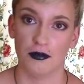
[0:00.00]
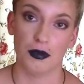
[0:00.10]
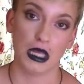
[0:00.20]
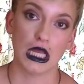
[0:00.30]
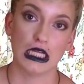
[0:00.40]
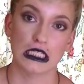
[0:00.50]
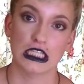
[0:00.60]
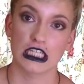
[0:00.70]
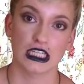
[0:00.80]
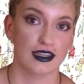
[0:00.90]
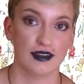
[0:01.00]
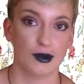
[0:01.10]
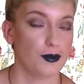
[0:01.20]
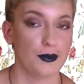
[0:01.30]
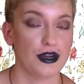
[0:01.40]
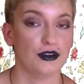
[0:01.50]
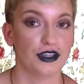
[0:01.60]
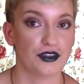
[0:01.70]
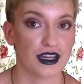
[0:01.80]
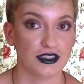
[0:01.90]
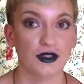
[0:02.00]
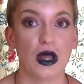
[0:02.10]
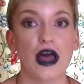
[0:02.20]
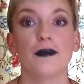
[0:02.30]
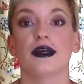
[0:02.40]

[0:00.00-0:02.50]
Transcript: but we all know that's a lie.